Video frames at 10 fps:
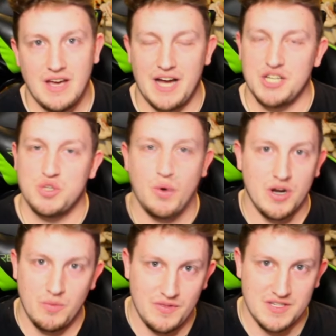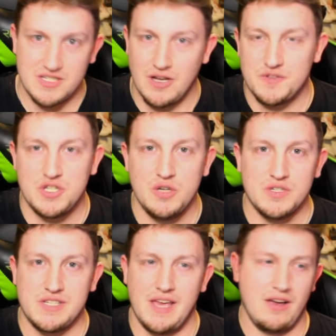on Twitter when this stuff's
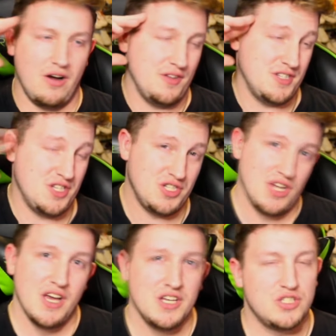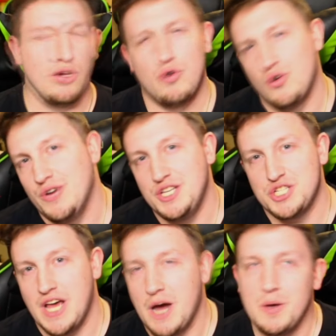used saying, oh, this is so
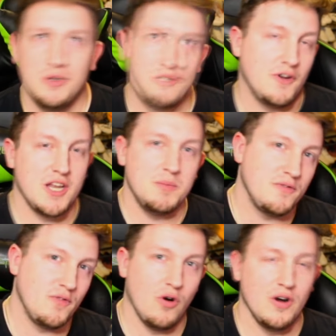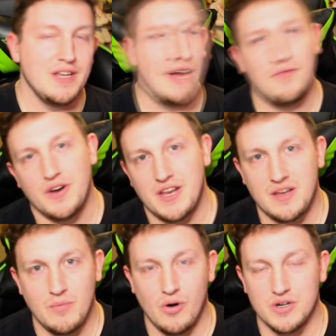cringe now. It was funny before, not funny
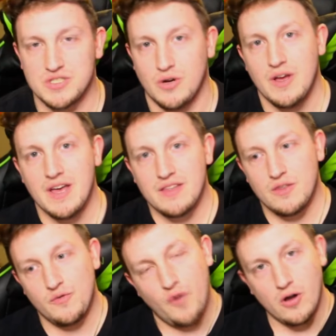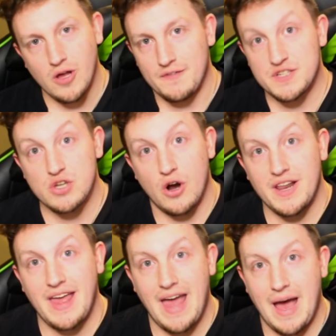anymore. So the fall off
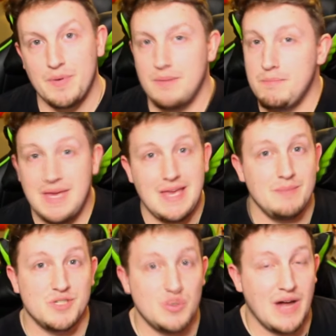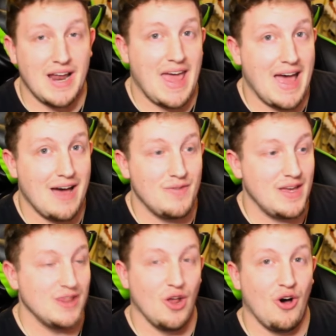starting to happen. Memes do not have
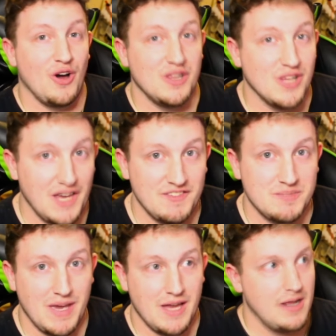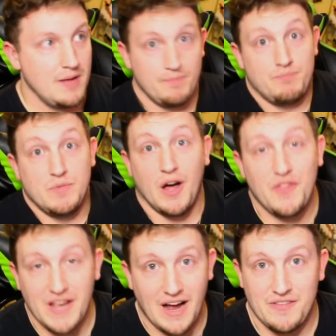a long lifespan.
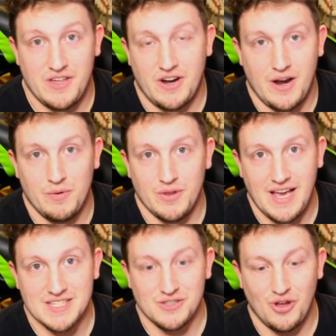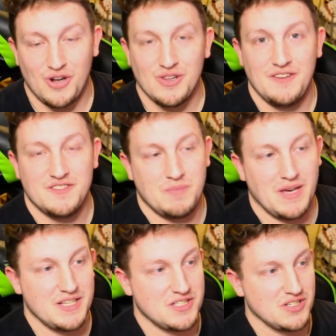Nothing on the internet really has a long
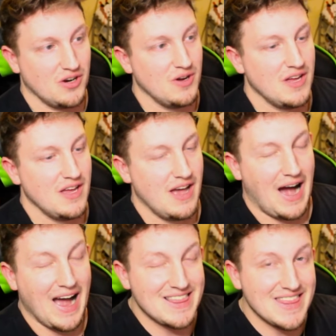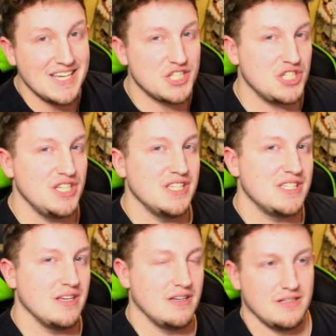lifespan. So I think
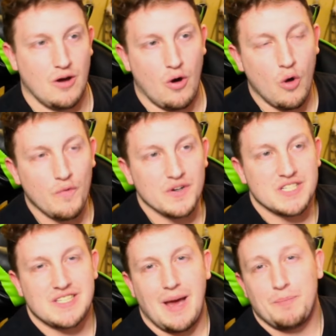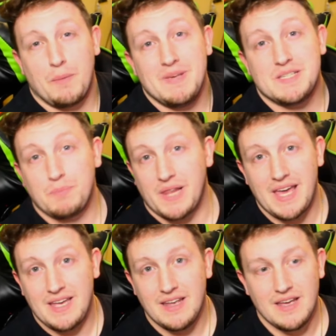she's overstepped or
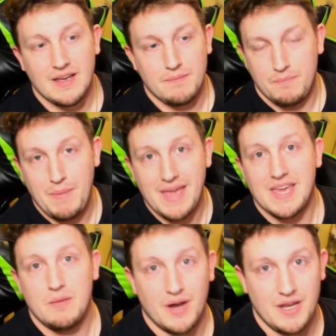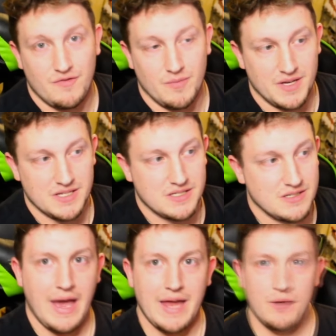misplayed making money from
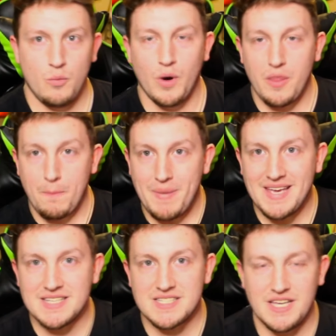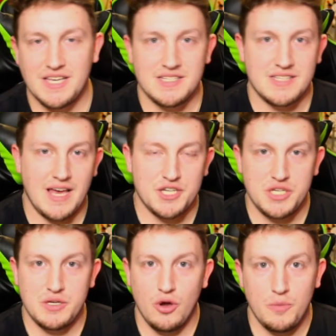this. And one of the biggest things that
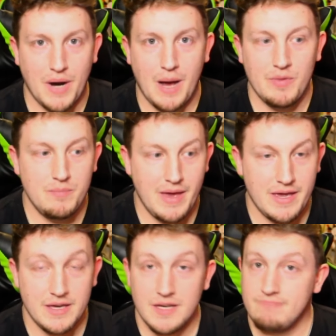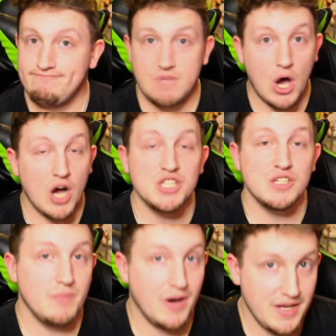she could probably make tons
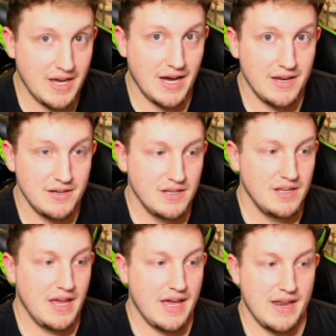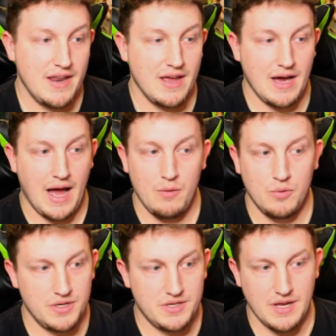of money on, and
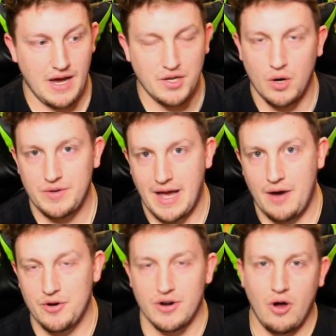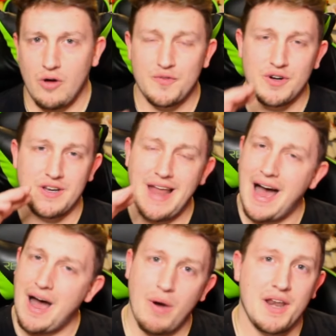I don't doubt her at all for
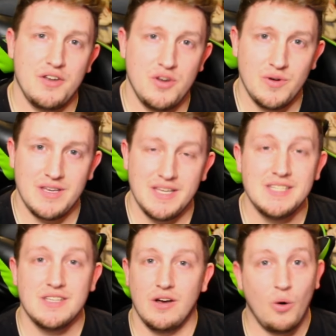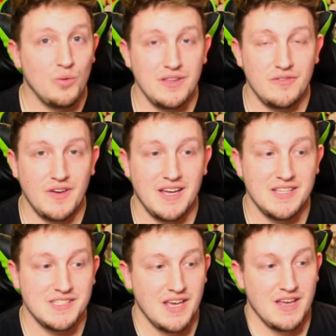not wanting to do it, is OnlyFans.